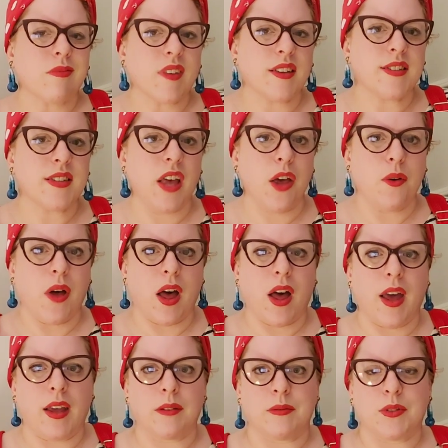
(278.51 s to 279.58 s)
So
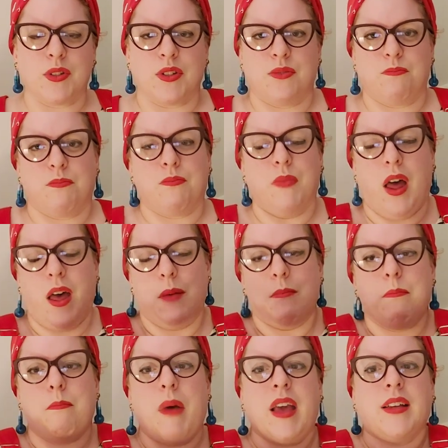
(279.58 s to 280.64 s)
I sort
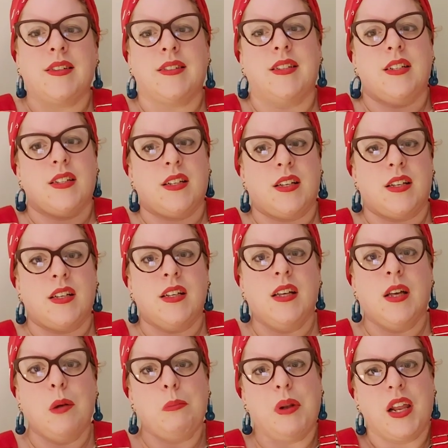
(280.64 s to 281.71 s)
of basted a
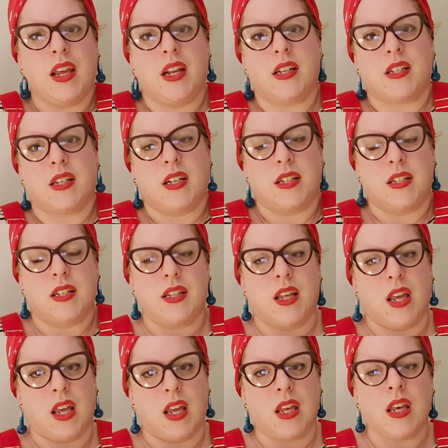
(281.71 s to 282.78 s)
pleat into
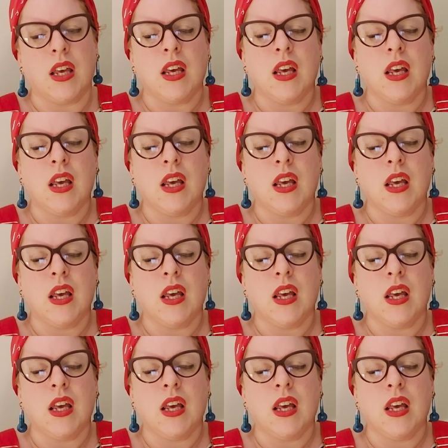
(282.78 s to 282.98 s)
the